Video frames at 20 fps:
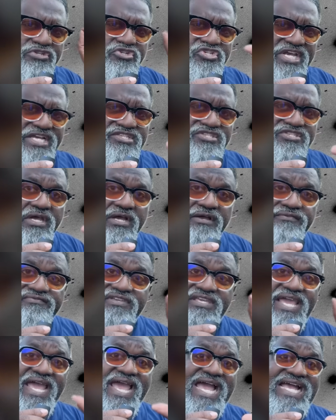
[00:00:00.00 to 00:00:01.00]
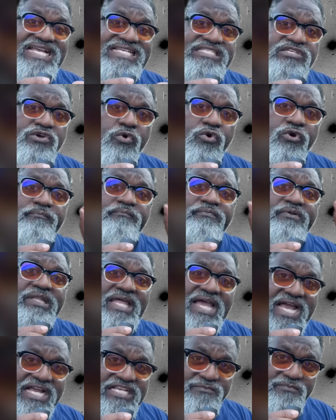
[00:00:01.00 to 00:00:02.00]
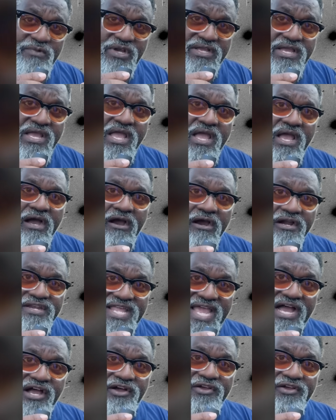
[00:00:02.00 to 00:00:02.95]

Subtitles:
jets of gas or plasma are now